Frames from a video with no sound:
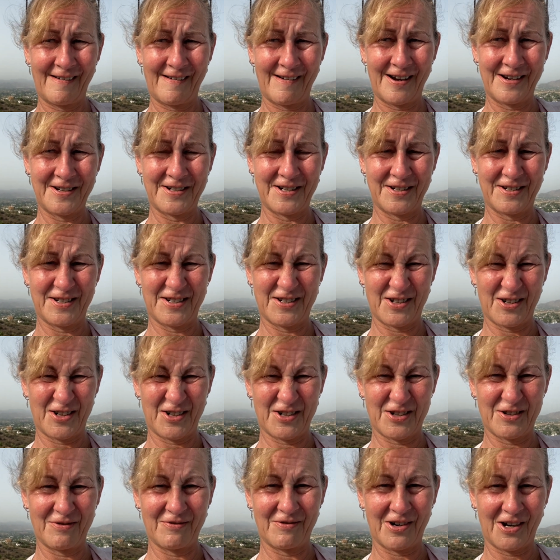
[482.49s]
I did start
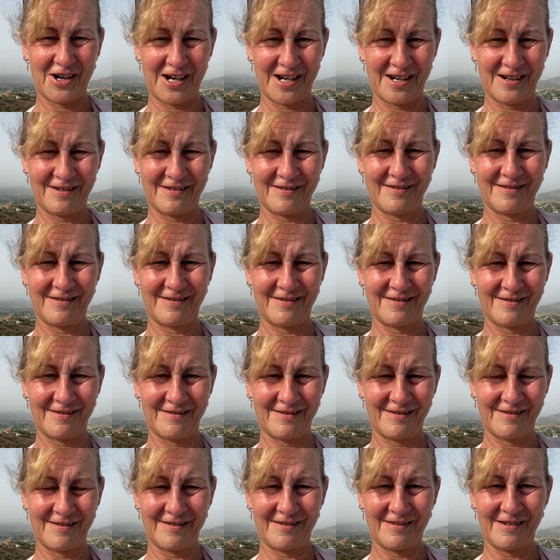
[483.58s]
to write
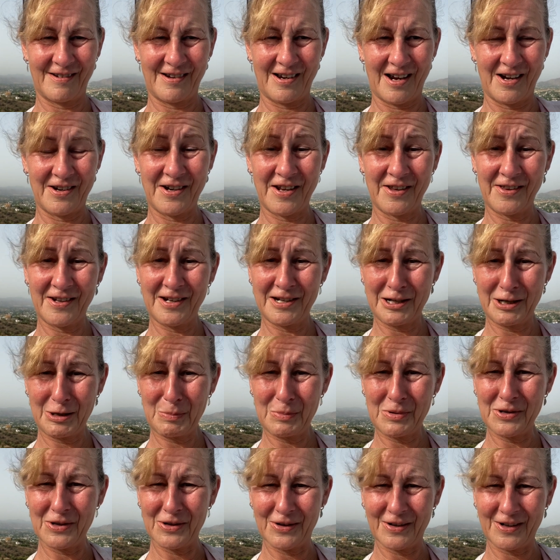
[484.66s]
another little
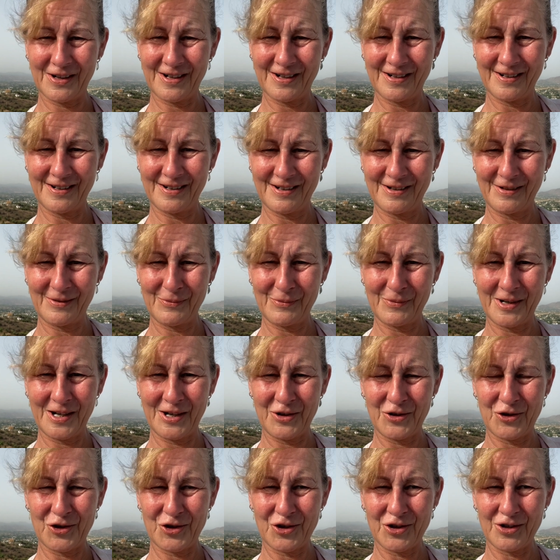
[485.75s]
book,
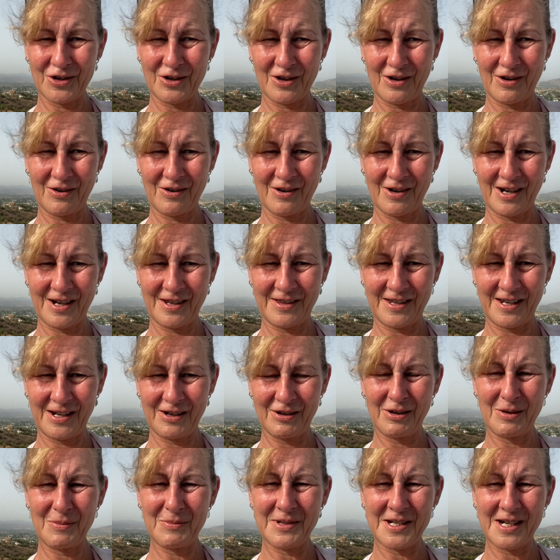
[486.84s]
which I
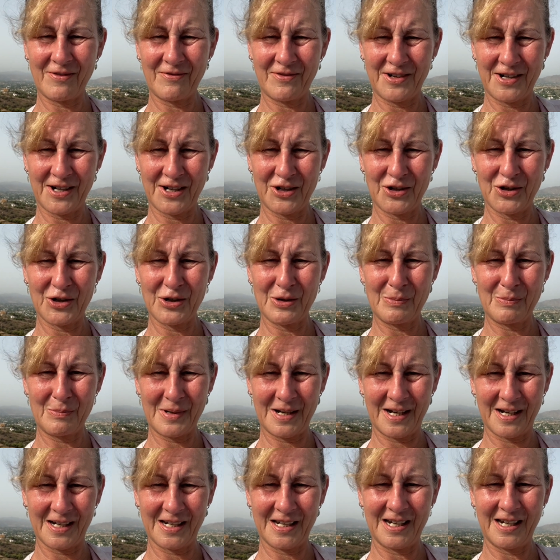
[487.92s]
think I'm definitely going to come
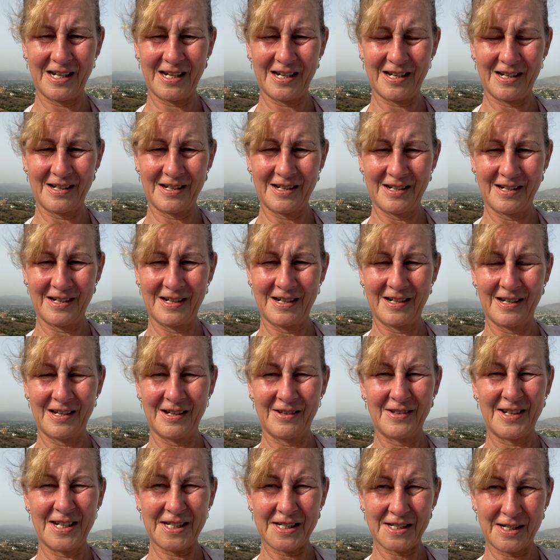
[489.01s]
back here.
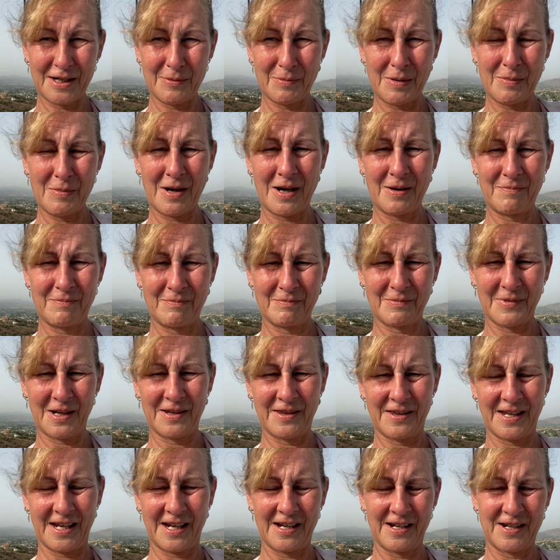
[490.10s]
That's going to be my
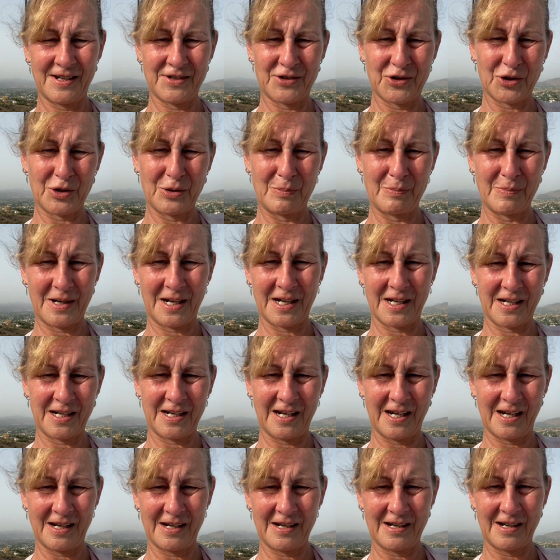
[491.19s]
thing, is to come back
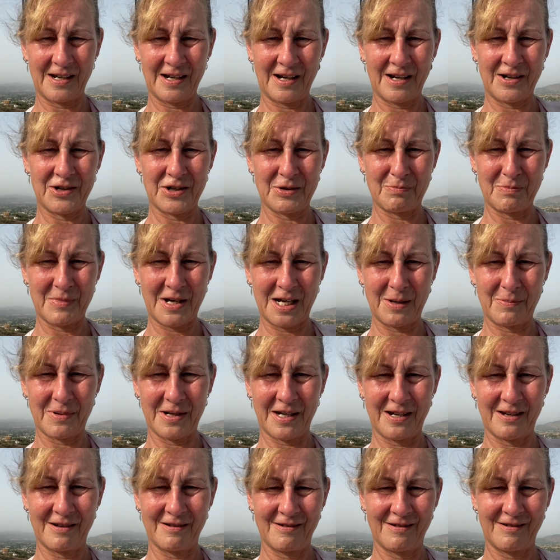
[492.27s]
here and
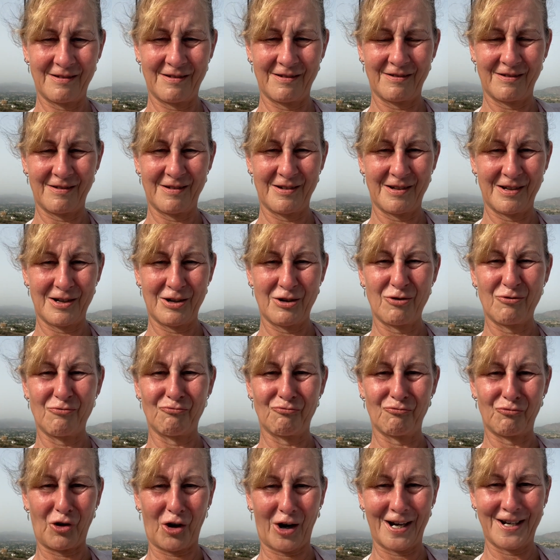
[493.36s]
maybe
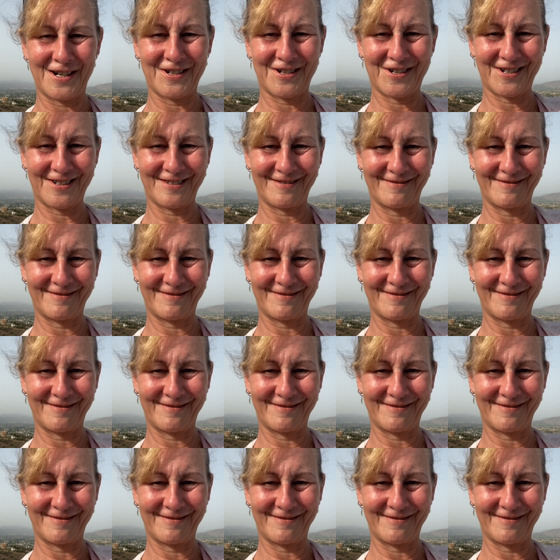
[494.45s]
write.